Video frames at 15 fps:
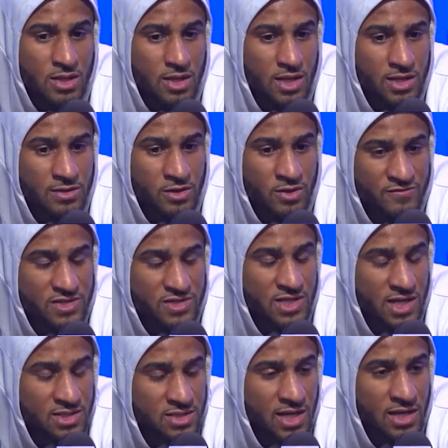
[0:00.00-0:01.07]
and they're
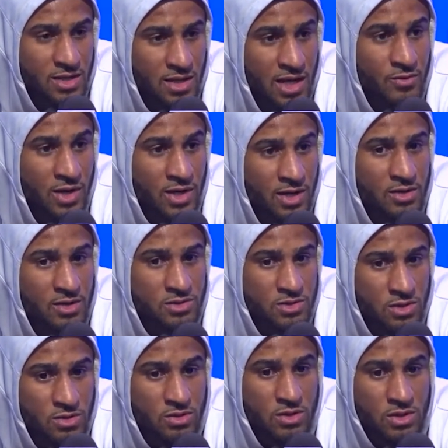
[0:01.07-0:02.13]
emphasizing that a lot right now.
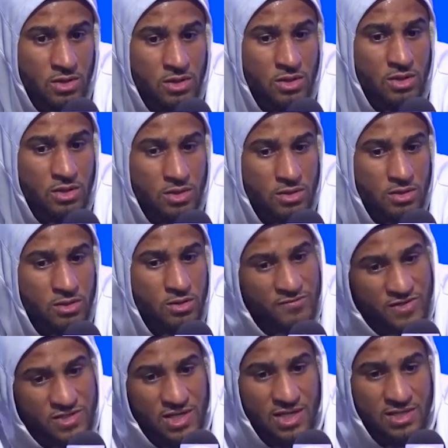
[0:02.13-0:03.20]
So they're
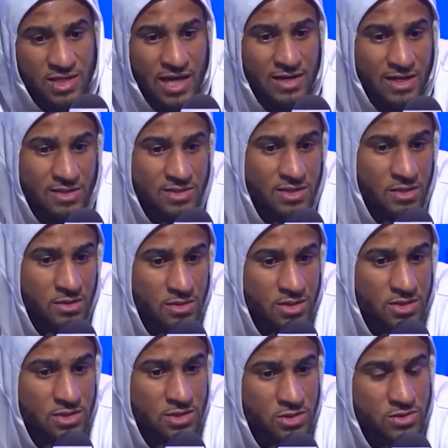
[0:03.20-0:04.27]
emphasizing that and telling
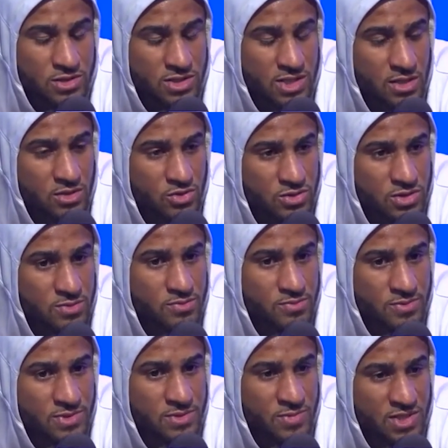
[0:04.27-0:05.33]
us, you know, to stay loose,
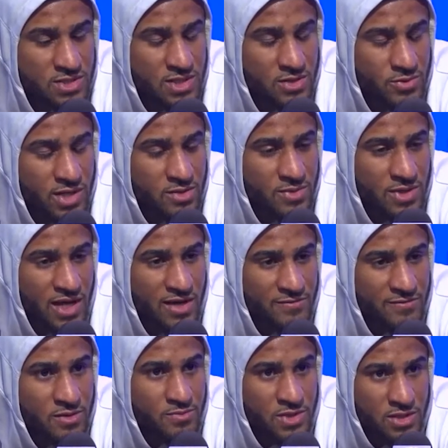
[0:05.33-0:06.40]
but stay ready, but have
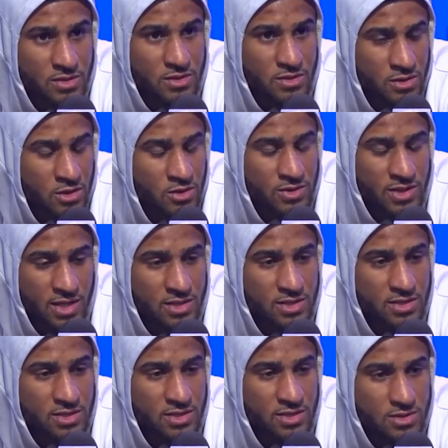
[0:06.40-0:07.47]
fun. But know that
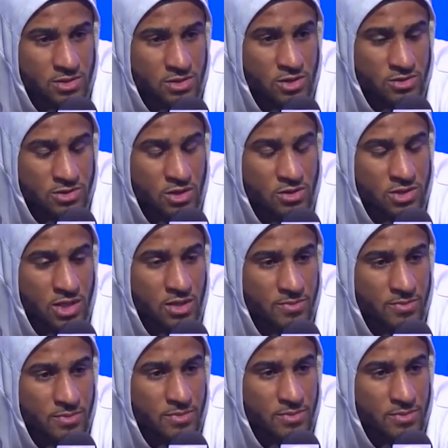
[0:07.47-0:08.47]
is, you know, it's go time.